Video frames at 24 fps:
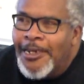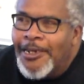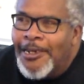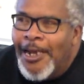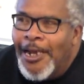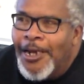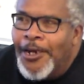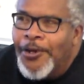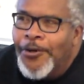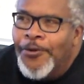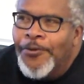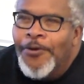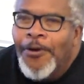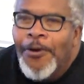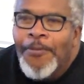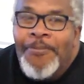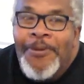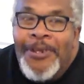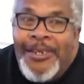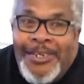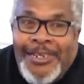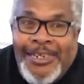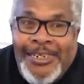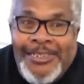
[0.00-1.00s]
I grew
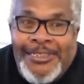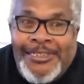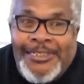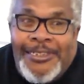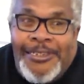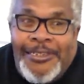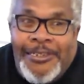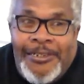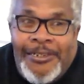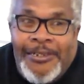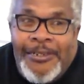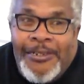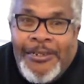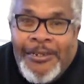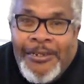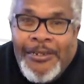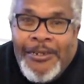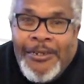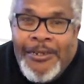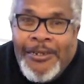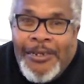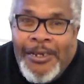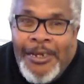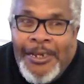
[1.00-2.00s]
up in D.C.
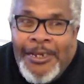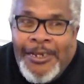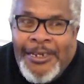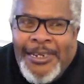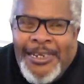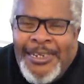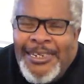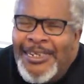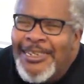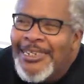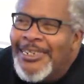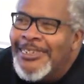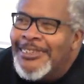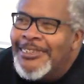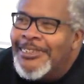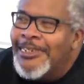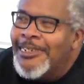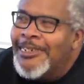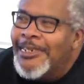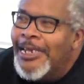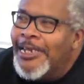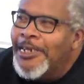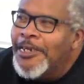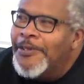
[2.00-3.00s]
And any
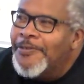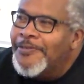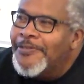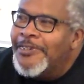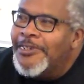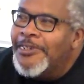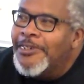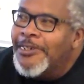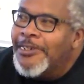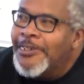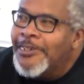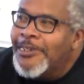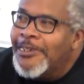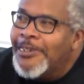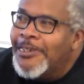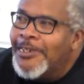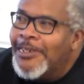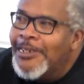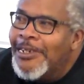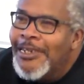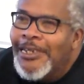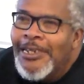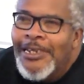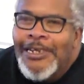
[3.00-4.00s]
D.C. natives here?
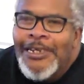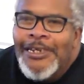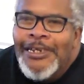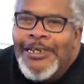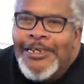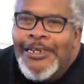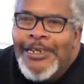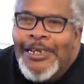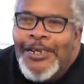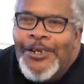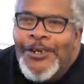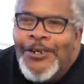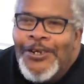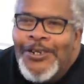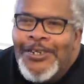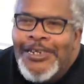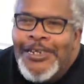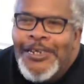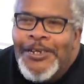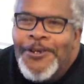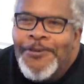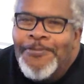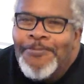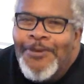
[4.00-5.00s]
They're
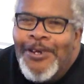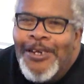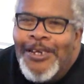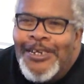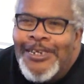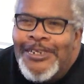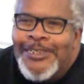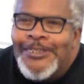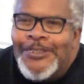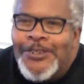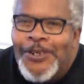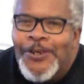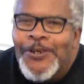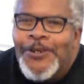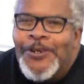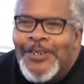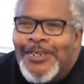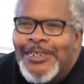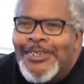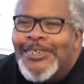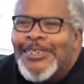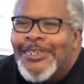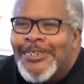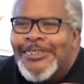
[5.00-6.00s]
hard to come by. All
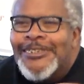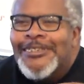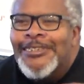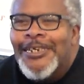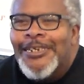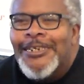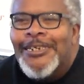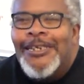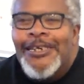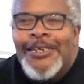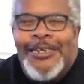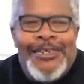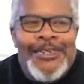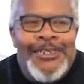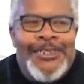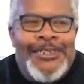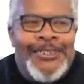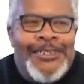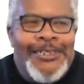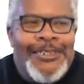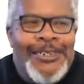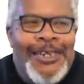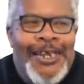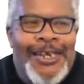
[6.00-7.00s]
right. It's
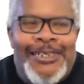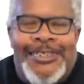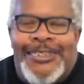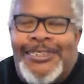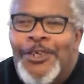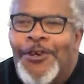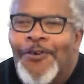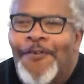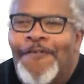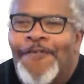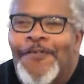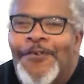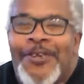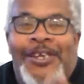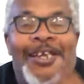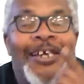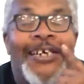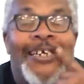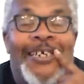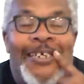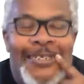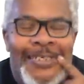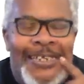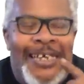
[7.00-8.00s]
like tofu.
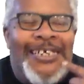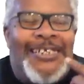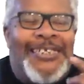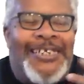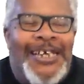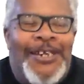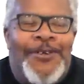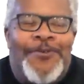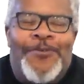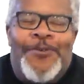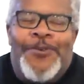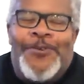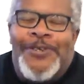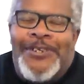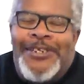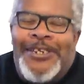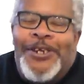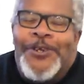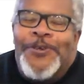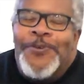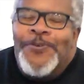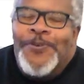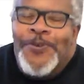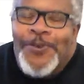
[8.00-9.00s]
Yeah,
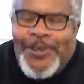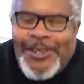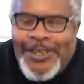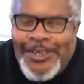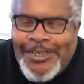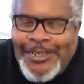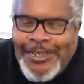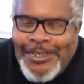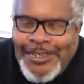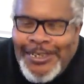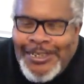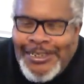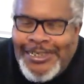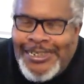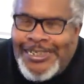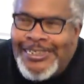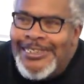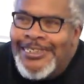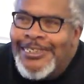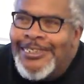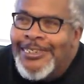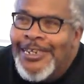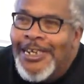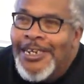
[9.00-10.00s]
that'll work.
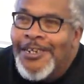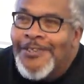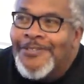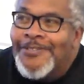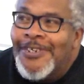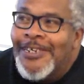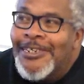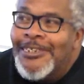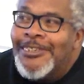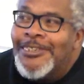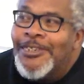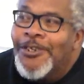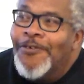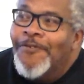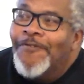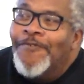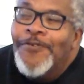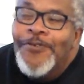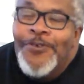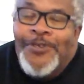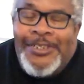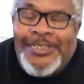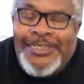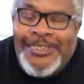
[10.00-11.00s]
D.C. natives like
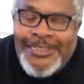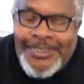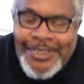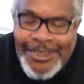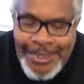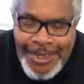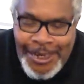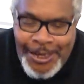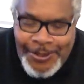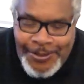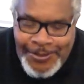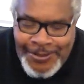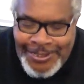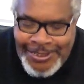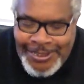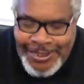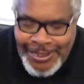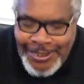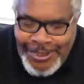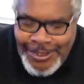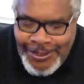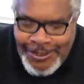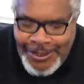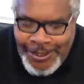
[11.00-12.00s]
tofu in a steakhouse.
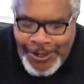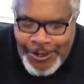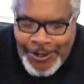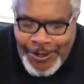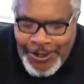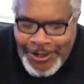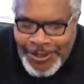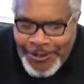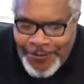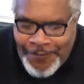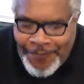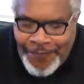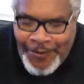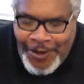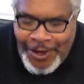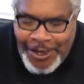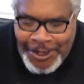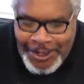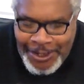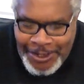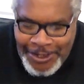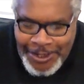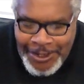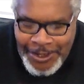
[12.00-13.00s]
They're hard to
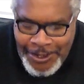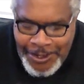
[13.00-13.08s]
find.